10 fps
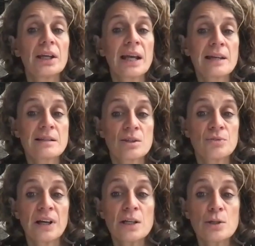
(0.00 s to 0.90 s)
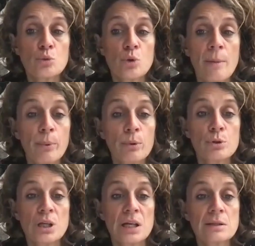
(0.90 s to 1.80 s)
to ensure
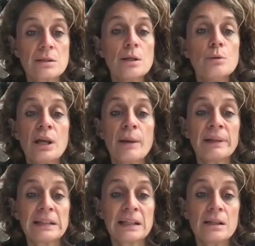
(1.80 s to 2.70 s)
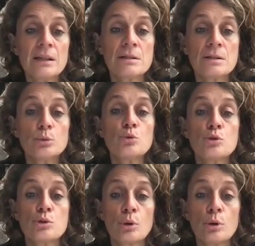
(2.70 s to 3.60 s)
that asylum is granted
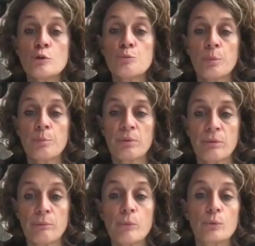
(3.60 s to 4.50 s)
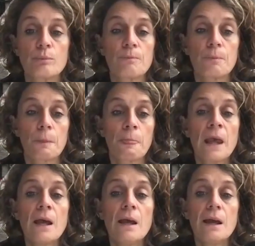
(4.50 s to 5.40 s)
and that refugees are allowed to move to
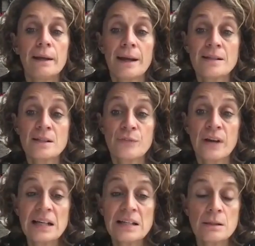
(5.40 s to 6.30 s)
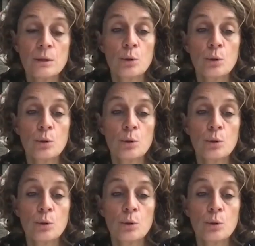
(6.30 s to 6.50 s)
the countries of their choice.